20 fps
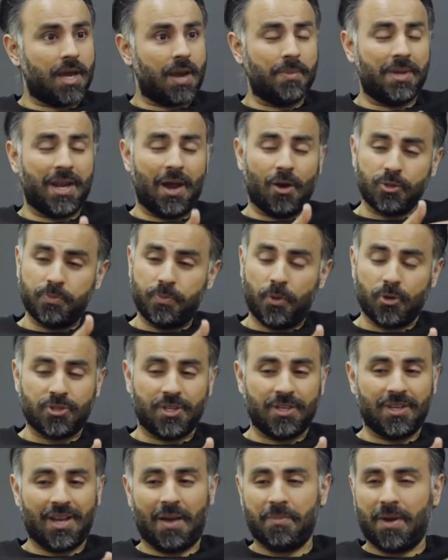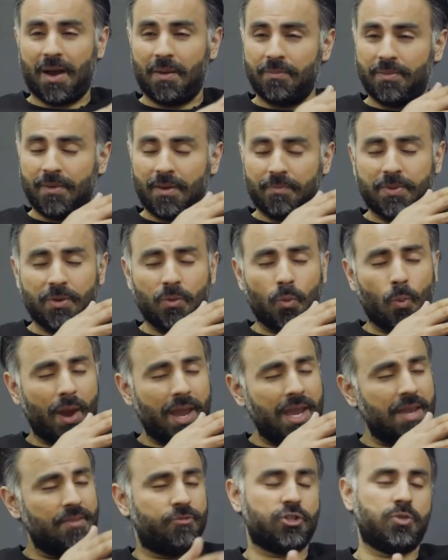mean, I was buzzing. I've been
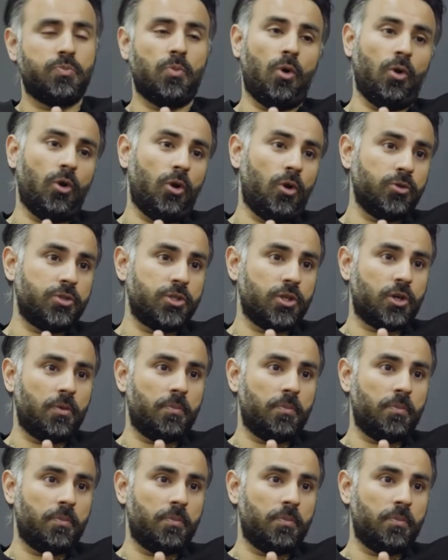waiting for Small Lord to come